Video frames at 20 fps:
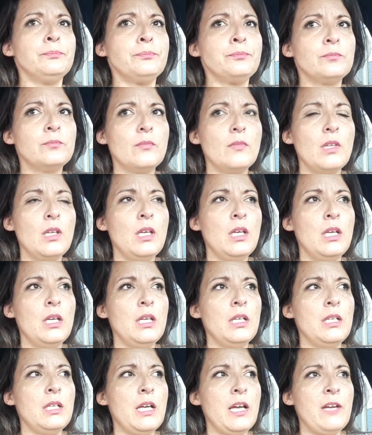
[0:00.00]

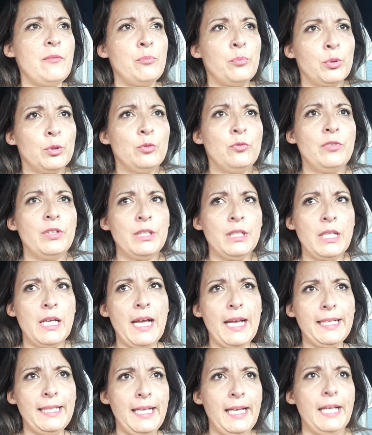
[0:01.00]
and I've proven that I
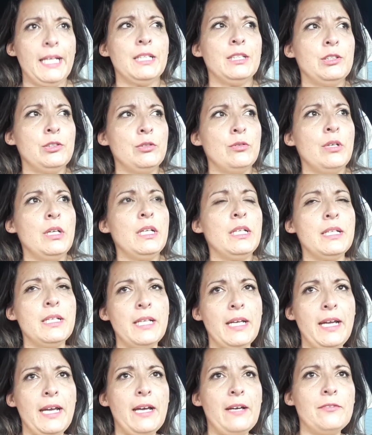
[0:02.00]
can do it, and I
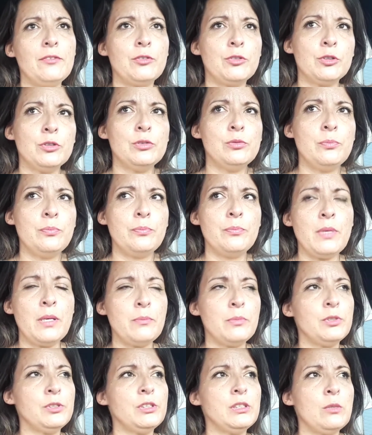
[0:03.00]
have crew
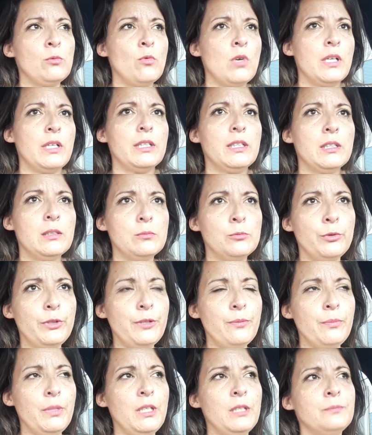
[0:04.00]
members that want to come with
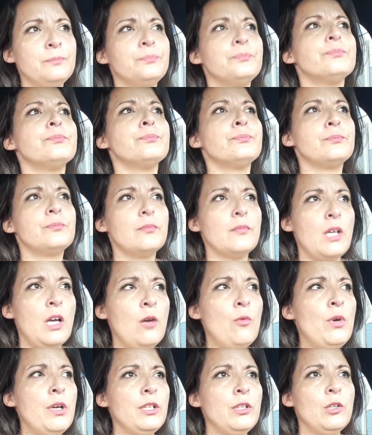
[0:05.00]
me, I
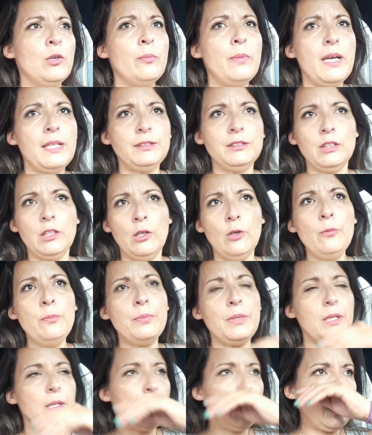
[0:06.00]
want to go back to
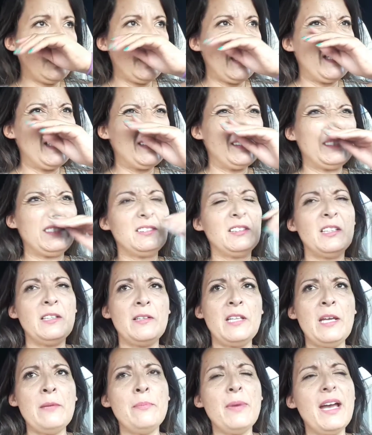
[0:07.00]
Hopi, and they
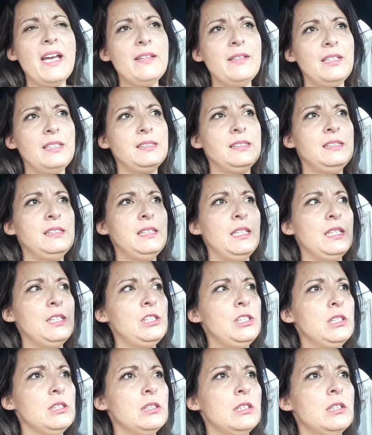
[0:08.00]
buy these
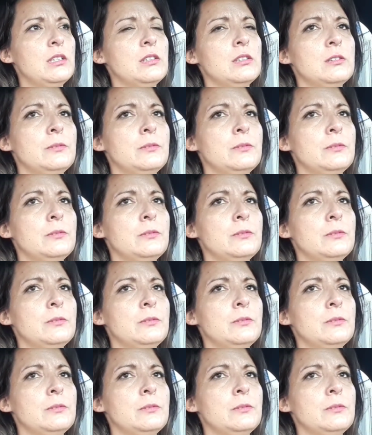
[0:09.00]
dingy little,